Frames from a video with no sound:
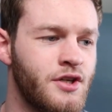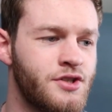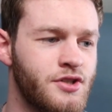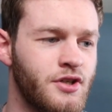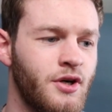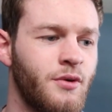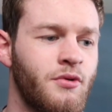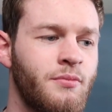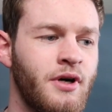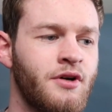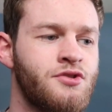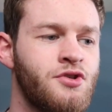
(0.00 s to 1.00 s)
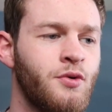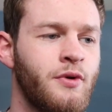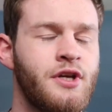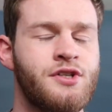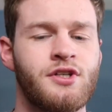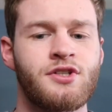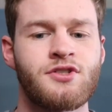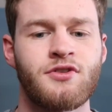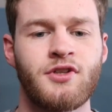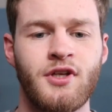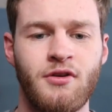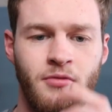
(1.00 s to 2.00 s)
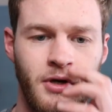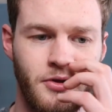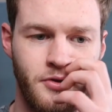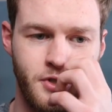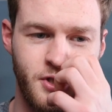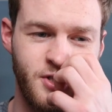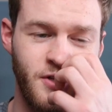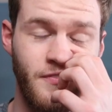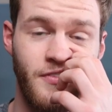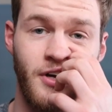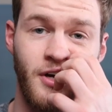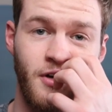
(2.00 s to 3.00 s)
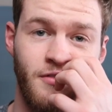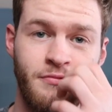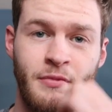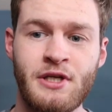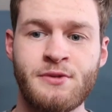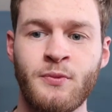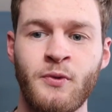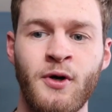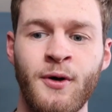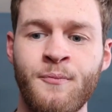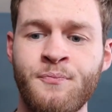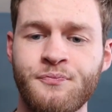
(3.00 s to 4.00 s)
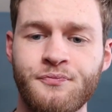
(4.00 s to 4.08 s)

So we're about two weeks into the regular season of, of baseball,